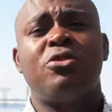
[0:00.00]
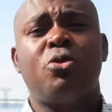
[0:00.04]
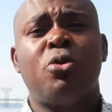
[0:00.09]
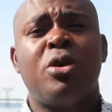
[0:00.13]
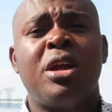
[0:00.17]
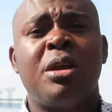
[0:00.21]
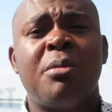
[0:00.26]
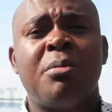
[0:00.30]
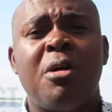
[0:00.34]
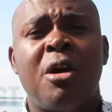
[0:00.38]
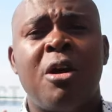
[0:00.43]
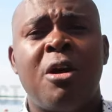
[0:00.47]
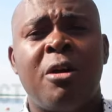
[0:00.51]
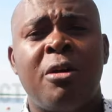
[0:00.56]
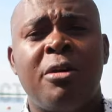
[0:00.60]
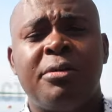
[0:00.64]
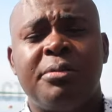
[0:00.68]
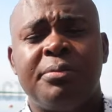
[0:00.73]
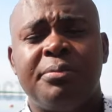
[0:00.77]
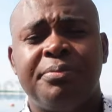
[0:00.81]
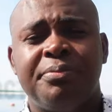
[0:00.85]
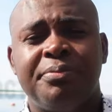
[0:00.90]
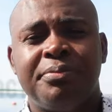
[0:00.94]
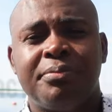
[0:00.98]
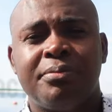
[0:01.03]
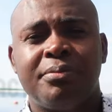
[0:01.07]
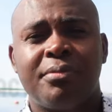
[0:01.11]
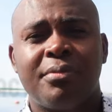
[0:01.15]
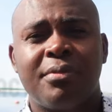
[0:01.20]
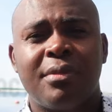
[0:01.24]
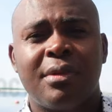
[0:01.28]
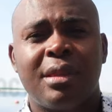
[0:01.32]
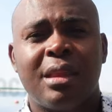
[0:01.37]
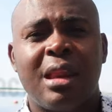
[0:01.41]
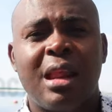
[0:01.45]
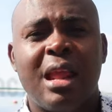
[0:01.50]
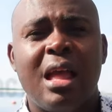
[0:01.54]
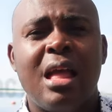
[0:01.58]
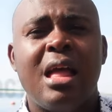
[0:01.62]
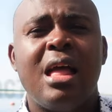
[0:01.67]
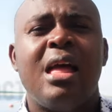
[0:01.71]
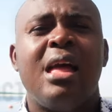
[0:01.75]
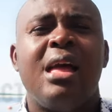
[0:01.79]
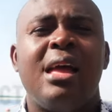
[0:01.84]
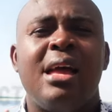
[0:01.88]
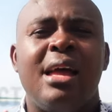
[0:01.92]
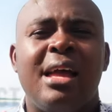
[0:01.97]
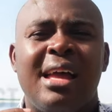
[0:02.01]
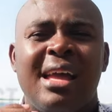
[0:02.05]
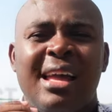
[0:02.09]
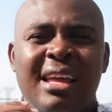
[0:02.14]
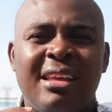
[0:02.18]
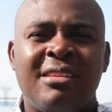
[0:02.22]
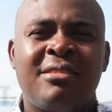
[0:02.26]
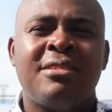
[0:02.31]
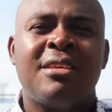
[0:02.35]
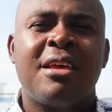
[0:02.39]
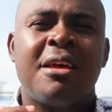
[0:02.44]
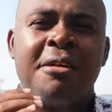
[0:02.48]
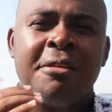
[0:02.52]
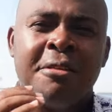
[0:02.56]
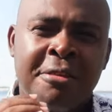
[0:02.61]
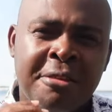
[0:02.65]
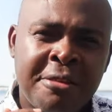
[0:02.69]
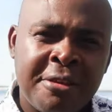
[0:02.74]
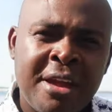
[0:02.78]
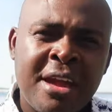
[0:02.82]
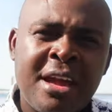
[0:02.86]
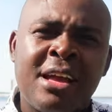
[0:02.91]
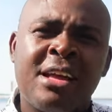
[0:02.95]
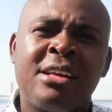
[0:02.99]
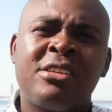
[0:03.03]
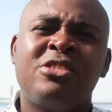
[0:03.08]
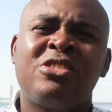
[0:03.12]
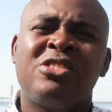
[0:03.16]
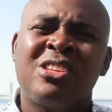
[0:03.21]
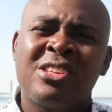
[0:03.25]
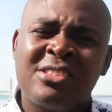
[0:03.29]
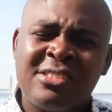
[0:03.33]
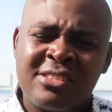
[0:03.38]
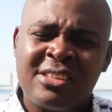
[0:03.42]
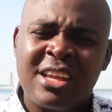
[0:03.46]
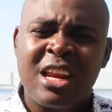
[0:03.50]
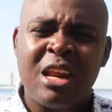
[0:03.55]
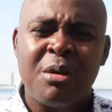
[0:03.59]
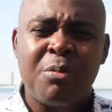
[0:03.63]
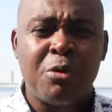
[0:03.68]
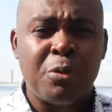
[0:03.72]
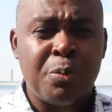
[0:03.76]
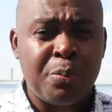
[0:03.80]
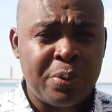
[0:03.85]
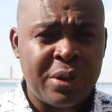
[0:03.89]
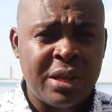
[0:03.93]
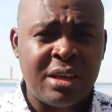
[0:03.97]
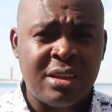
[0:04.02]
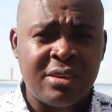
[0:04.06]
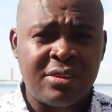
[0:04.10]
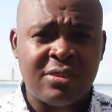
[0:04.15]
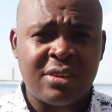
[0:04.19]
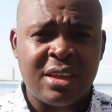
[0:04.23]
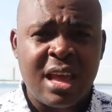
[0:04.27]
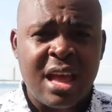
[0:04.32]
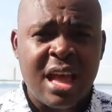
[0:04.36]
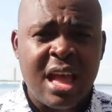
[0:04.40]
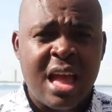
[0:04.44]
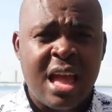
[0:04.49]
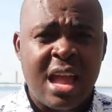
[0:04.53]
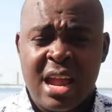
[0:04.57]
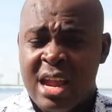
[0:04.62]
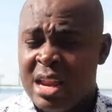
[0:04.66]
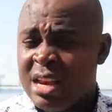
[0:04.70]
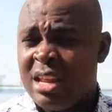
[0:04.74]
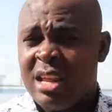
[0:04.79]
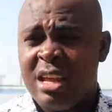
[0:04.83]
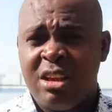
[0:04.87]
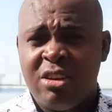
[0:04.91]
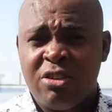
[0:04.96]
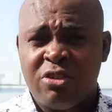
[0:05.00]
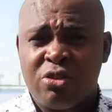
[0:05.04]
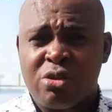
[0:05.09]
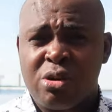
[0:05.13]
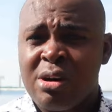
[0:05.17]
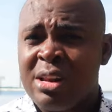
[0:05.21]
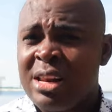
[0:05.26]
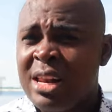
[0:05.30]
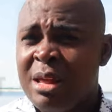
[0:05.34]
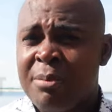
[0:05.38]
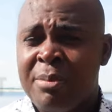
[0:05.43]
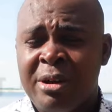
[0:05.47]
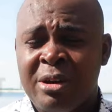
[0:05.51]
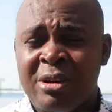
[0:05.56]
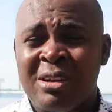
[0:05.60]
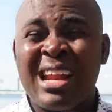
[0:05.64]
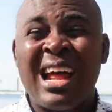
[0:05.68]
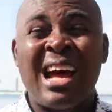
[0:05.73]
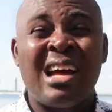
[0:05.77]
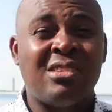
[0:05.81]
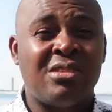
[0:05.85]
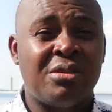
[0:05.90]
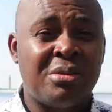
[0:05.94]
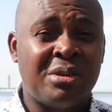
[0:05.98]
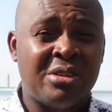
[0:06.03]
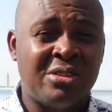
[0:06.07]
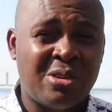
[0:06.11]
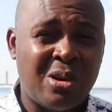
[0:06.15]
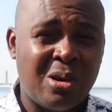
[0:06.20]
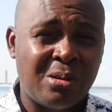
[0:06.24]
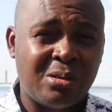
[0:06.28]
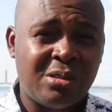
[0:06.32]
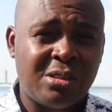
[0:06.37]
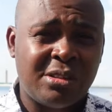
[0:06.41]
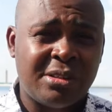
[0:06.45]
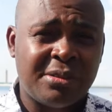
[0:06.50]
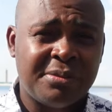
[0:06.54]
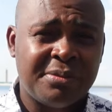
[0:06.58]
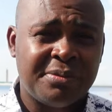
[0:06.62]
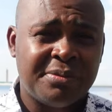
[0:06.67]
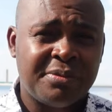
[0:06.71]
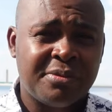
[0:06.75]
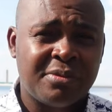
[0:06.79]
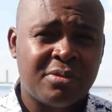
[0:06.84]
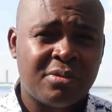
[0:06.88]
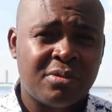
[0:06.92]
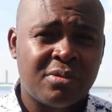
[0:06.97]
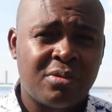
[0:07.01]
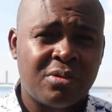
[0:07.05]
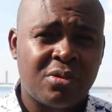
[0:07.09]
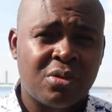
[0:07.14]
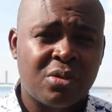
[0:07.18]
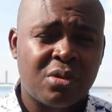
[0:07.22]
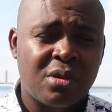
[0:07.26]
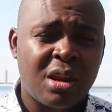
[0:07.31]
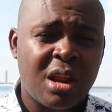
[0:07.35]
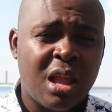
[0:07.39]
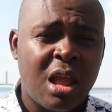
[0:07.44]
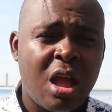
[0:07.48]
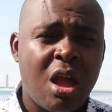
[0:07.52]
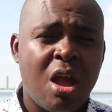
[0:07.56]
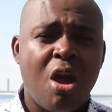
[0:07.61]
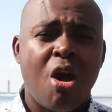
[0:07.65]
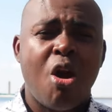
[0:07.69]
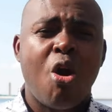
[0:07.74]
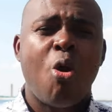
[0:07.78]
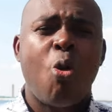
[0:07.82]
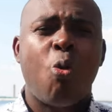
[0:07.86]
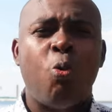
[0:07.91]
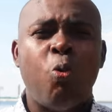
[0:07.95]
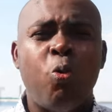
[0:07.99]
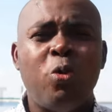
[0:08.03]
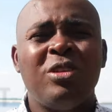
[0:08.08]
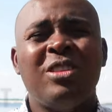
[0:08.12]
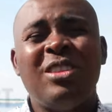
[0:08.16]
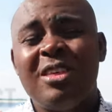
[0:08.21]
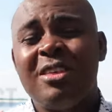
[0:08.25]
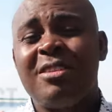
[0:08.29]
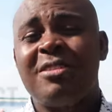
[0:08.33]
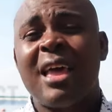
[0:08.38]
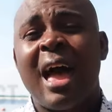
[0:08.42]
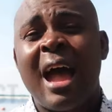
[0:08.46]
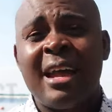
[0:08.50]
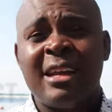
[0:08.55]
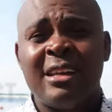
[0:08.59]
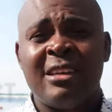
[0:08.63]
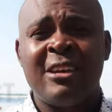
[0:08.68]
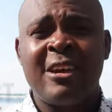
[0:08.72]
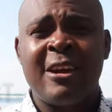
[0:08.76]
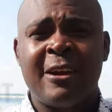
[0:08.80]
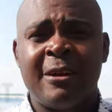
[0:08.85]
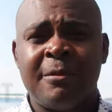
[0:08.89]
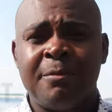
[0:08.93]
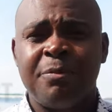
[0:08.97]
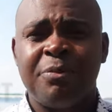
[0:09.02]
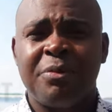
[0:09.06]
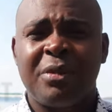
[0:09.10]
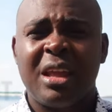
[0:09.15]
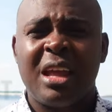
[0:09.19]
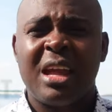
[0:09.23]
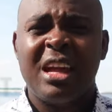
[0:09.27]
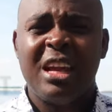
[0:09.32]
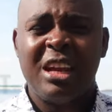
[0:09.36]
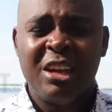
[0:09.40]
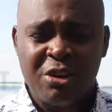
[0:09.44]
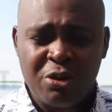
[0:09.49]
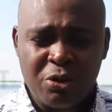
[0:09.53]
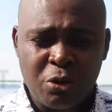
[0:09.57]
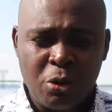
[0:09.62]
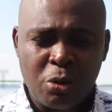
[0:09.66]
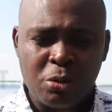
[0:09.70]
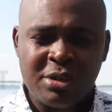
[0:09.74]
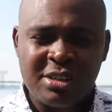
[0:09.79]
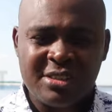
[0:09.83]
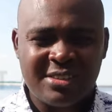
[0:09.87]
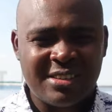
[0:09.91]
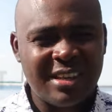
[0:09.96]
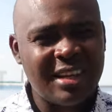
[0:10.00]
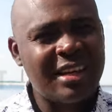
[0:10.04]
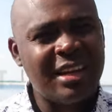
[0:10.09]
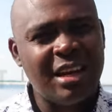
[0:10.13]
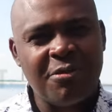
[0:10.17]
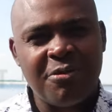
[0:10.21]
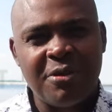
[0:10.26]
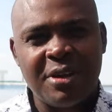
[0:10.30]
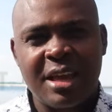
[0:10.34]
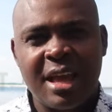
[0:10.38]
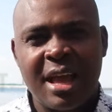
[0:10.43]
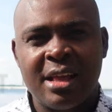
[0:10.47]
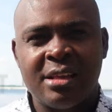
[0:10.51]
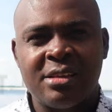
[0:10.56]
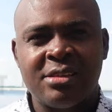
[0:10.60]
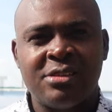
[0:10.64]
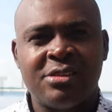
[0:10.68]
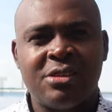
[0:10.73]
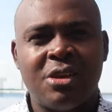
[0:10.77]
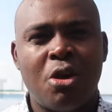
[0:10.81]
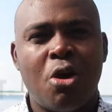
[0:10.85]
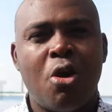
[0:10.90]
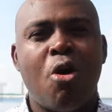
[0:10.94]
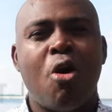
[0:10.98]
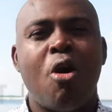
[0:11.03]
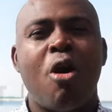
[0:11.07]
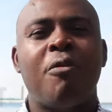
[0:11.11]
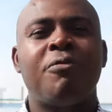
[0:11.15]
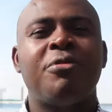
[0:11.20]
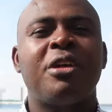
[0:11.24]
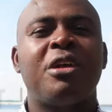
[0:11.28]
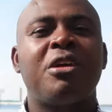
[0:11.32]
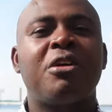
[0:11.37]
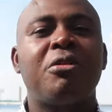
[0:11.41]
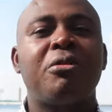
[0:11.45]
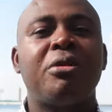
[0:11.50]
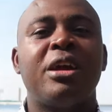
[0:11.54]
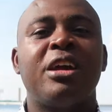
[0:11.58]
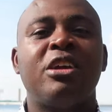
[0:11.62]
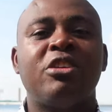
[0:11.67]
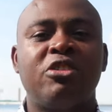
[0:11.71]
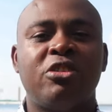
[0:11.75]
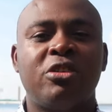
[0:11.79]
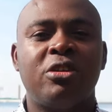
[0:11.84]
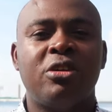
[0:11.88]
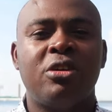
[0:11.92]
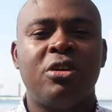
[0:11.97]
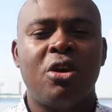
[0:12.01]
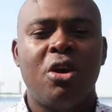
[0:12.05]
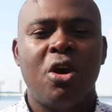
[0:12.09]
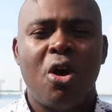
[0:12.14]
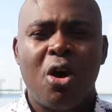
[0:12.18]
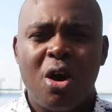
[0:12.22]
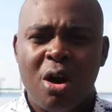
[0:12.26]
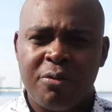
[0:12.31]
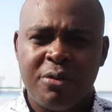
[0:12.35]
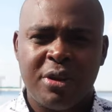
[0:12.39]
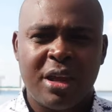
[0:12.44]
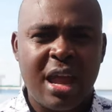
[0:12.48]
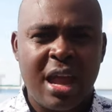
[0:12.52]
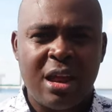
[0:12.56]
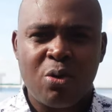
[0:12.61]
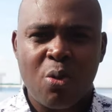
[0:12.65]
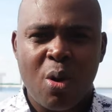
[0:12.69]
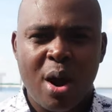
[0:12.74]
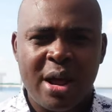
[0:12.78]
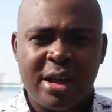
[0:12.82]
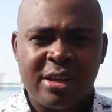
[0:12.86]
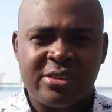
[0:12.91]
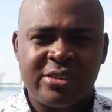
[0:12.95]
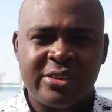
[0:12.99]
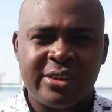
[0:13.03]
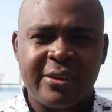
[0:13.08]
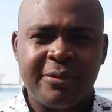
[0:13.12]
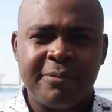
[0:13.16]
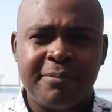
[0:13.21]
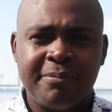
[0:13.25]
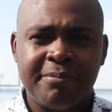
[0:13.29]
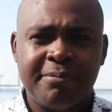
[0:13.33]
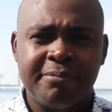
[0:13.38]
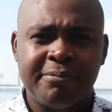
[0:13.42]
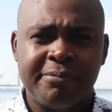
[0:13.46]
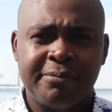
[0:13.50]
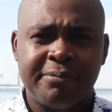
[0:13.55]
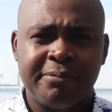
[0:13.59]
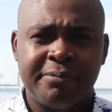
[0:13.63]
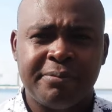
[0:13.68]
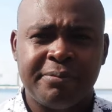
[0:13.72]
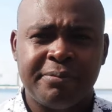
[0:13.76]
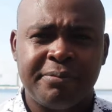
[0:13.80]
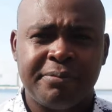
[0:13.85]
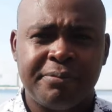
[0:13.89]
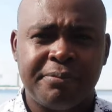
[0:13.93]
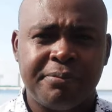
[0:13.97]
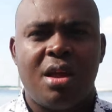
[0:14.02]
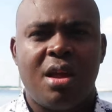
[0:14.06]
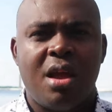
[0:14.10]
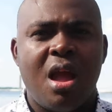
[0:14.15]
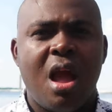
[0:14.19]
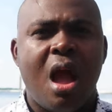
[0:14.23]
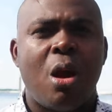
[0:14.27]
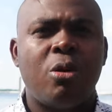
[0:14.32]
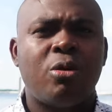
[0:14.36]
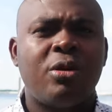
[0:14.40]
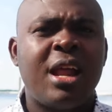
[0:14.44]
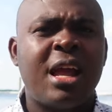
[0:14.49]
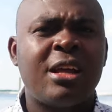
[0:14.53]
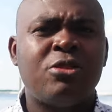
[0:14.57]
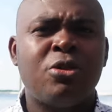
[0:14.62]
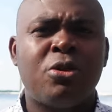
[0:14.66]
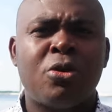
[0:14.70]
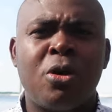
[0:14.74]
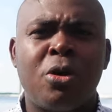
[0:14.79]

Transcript: to him are, is there sustainable peace in Israel and Lebanon as a result? Wouldn't this idea erode the significance of the creation of the NYSC? I would like to